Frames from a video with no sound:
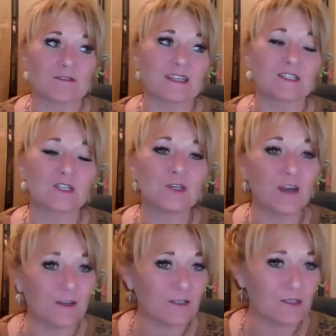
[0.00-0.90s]
That's
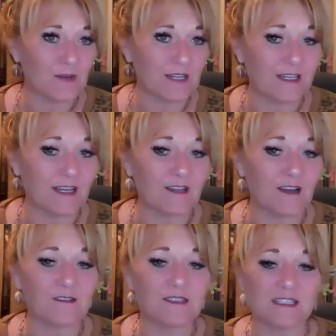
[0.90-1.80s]
$229.